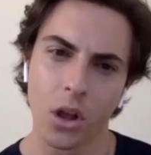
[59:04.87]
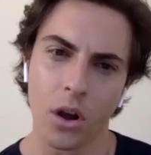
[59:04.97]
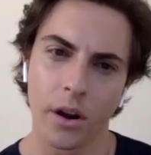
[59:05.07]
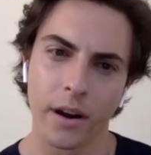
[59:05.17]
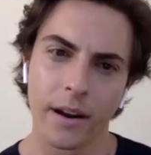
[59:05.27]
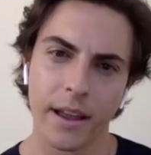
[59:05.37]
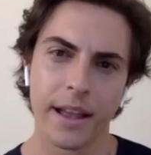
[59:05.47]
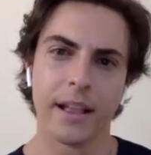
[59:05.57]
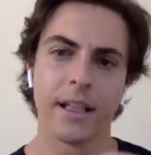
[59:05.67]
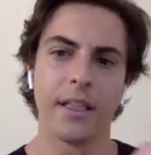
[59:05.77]
longer,
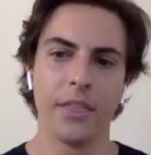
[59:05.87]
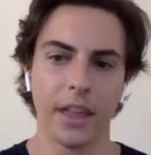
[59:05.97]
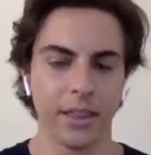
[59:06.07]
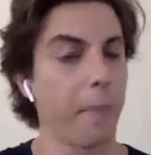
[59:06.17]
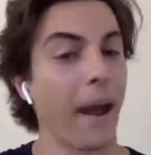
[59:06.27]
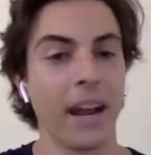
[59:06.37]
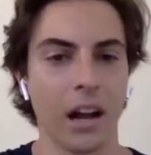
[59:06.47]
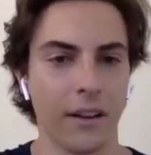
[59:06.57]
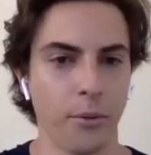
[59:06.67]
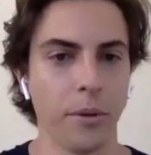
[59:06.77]
then the
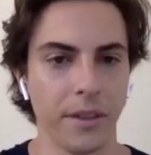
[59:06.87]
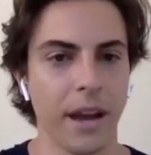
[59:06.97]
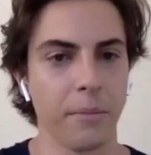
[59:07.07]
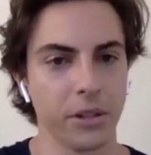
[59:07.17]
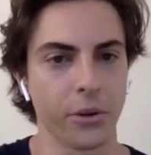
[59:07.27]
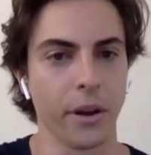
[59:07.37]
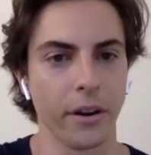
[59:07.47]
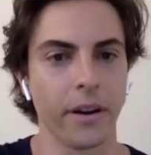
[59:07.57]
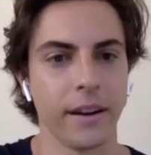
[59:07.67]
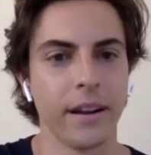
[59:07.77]
payoff will be that much
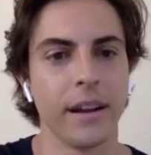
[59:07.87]
greater.